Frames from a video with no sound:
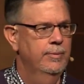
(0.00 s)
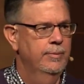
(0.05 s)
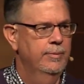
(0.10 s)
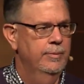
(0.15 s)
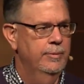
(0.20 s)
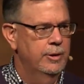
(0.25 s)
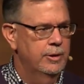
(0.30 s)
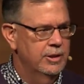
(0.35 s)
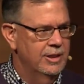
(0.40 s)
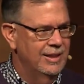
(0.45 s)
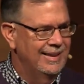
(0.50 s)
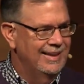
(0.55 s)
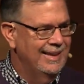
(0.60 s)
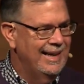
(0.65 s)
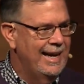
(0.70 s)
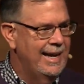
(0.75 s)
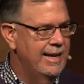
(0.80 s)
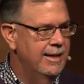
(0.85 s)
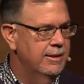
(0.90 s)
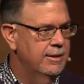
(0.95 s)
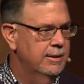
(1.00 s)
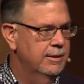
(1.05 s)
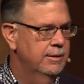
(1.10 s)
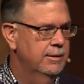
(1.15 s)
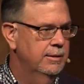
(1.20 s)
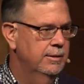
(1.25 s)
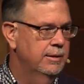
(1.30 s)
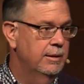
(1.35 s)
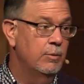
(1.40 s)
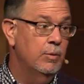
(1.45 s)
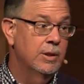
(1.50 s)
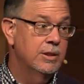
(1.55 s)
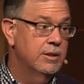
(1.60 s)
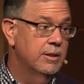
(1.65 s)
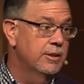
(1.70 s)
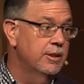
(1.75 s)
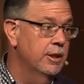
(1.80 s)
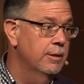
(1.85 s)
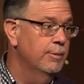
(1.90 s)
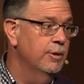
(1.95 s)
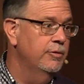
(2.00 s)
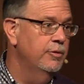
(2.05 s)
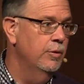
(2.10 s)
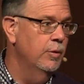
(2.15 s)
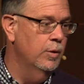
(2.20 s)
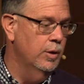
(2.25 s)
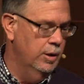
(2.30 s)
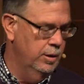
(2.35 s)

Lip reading: there's a light that wasn't there before.